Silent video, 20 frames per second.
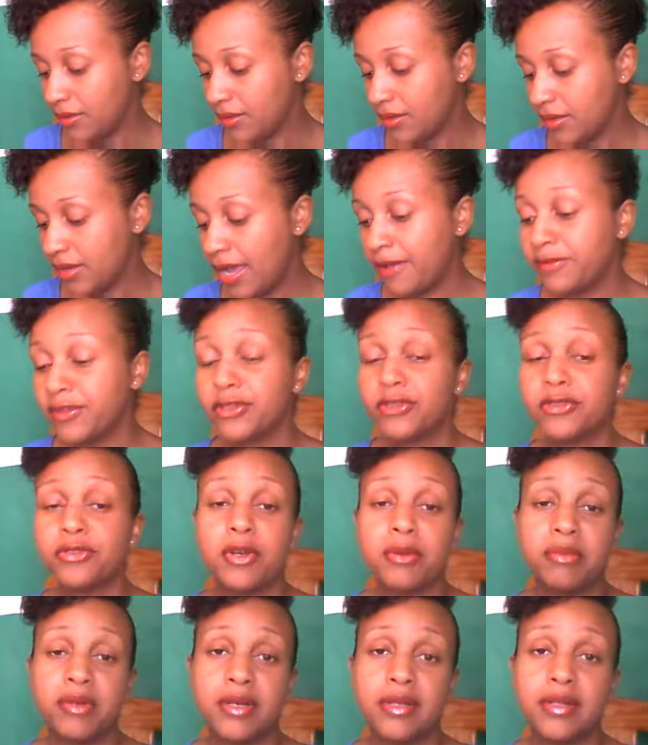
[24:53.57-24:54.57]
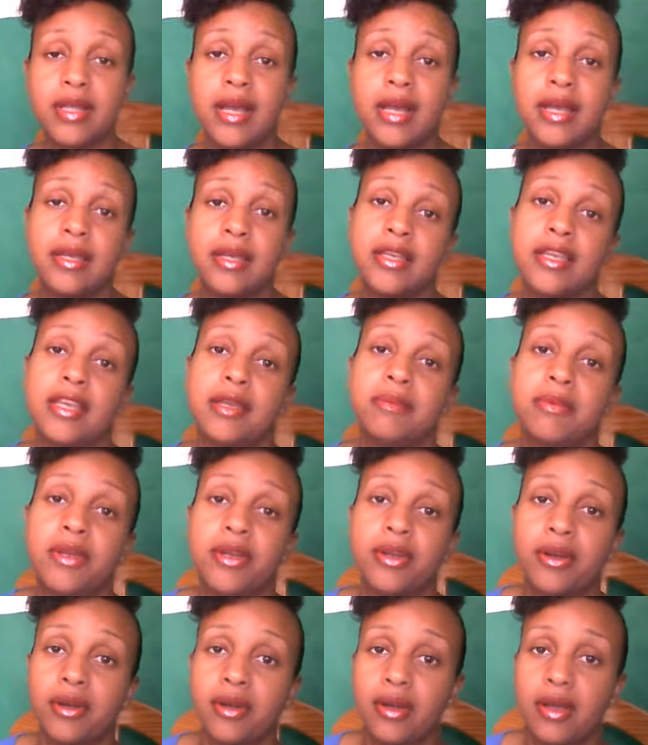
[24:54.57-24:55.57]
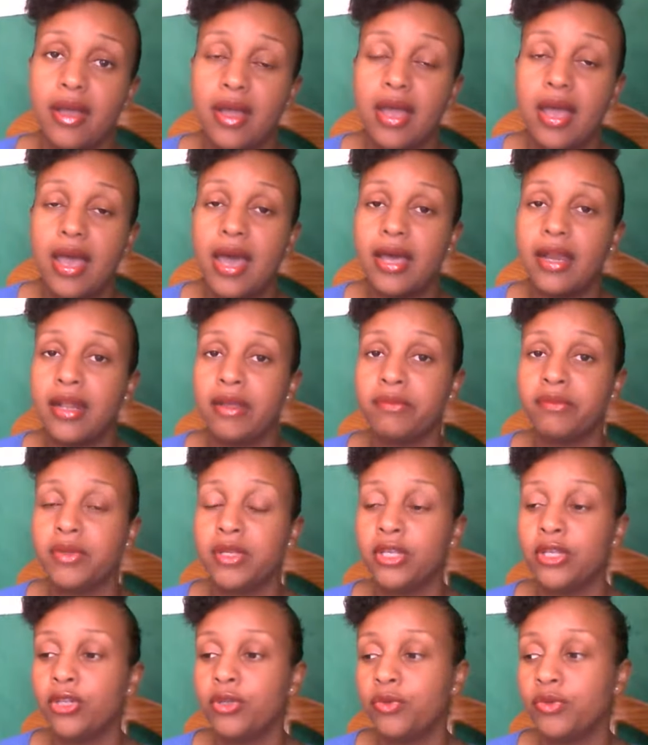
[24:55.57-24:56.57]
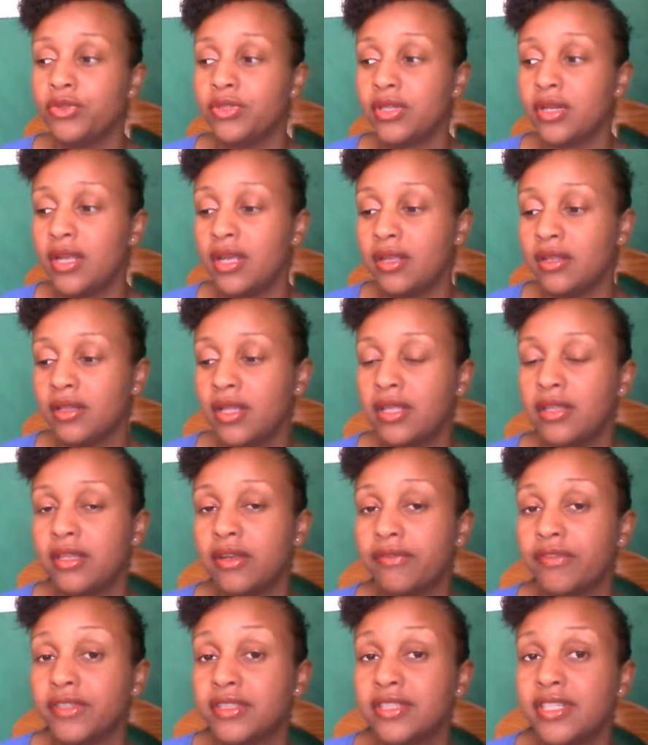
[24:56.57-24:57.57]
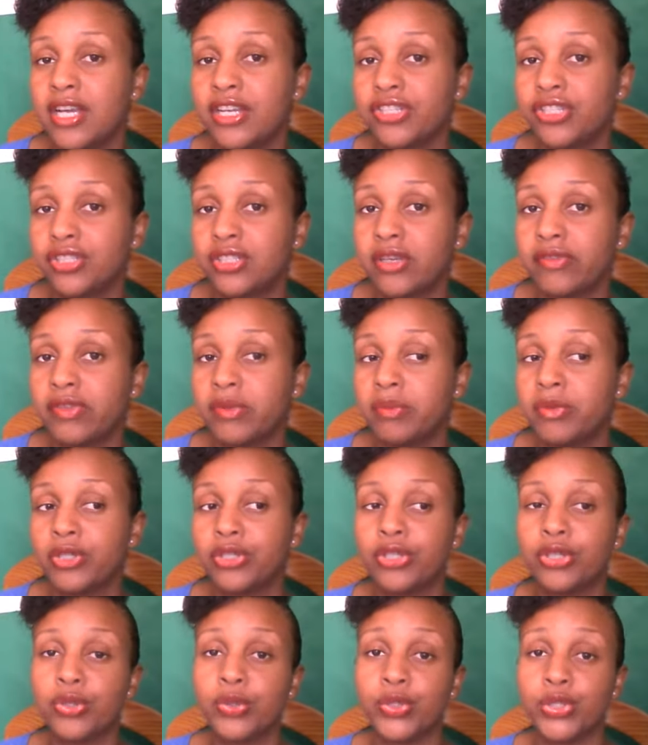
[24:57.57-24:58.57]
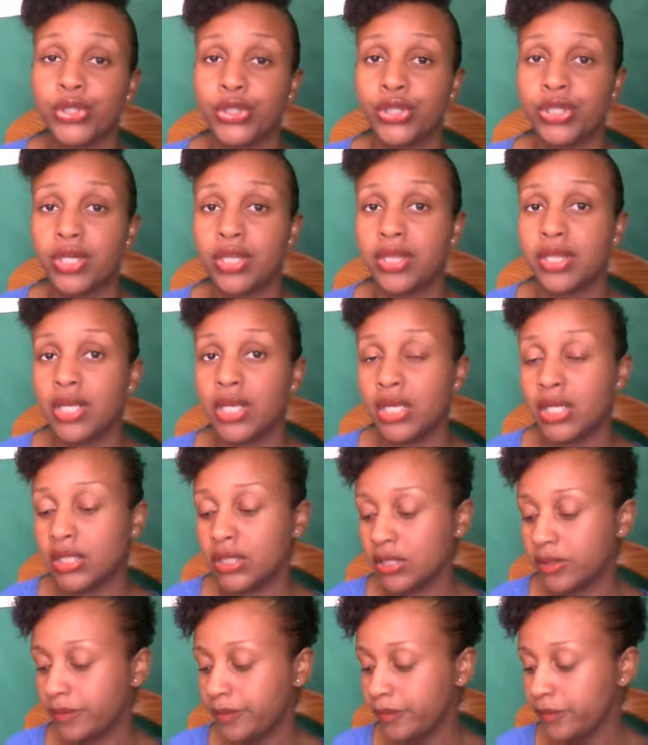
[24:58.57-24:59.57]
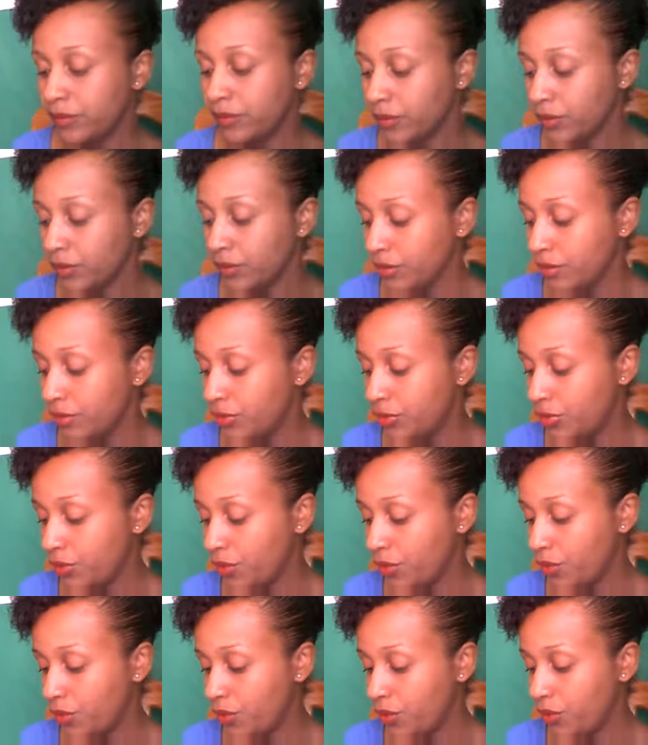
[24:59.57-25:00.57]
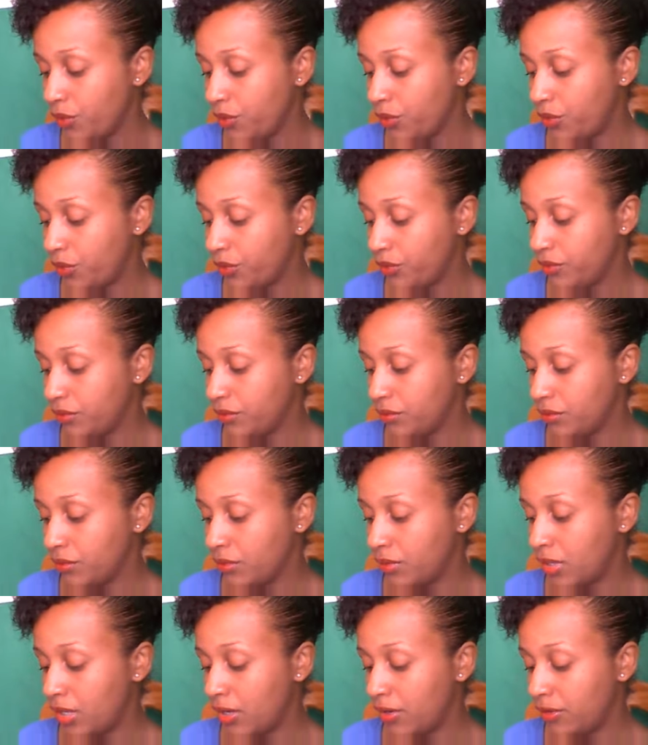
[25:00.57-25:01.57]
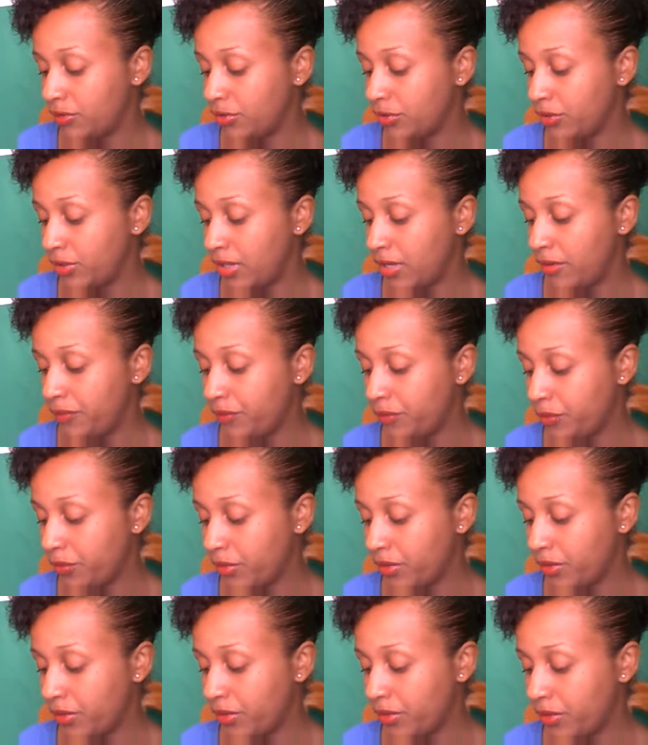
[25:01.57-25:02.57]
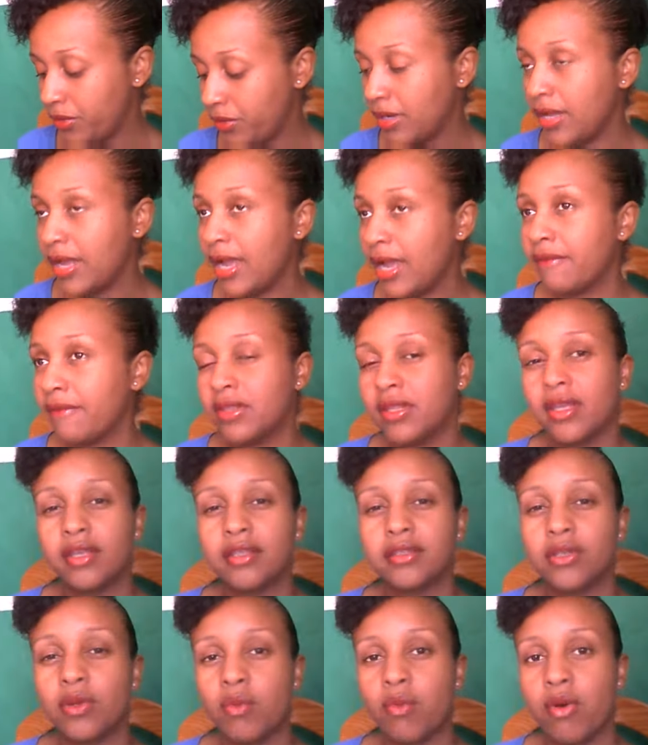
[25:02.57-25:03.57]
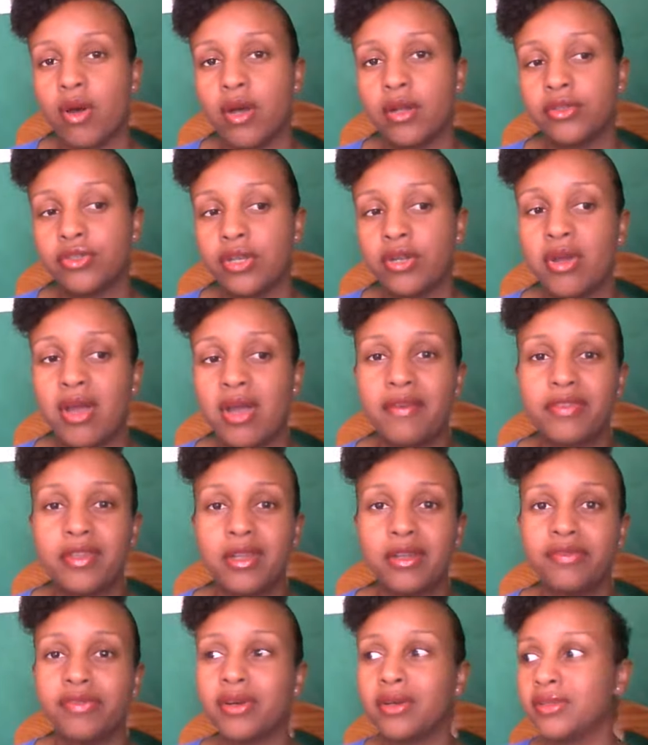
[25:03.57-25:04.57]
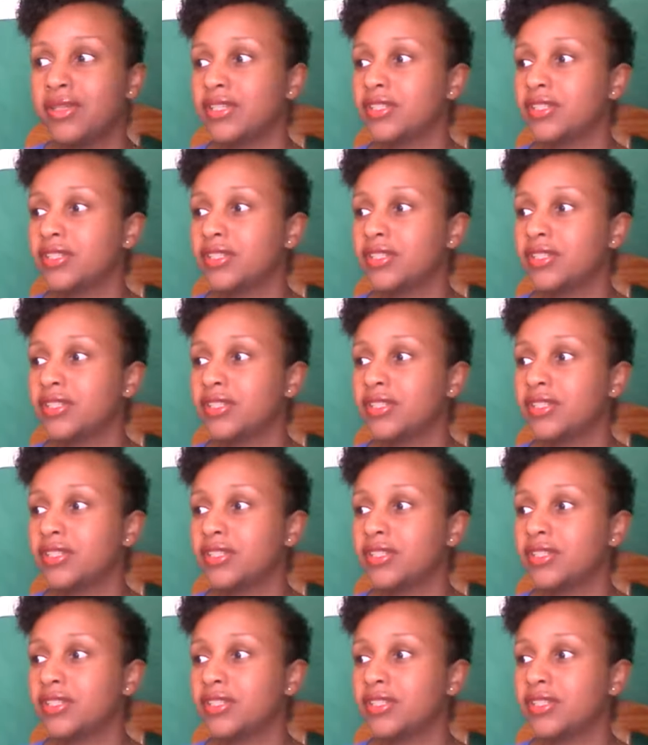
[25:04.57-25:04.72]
I have this notebook that I keep here, and I've been using it like different sections of the book to do certain things. So there, so therefore, like everything is in one, so I don't have to look